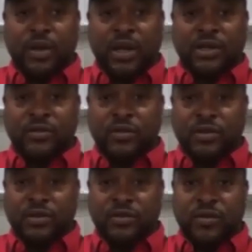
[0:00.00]
Electrical
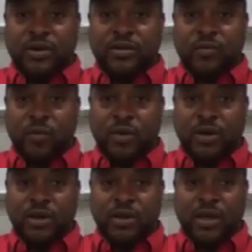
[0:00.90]
Construction
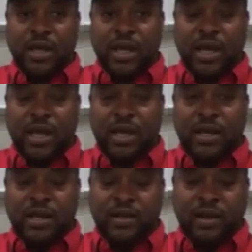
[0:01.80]
1,
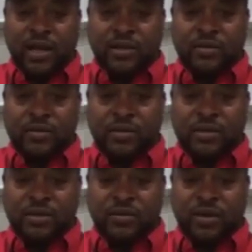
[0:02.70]
and in Electrical
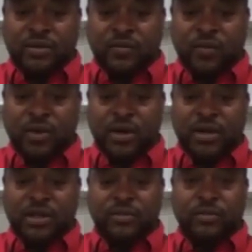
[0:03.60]
Construction
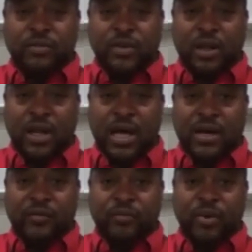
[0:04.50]
1 is a lot
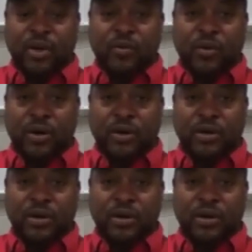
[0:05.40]
of book work.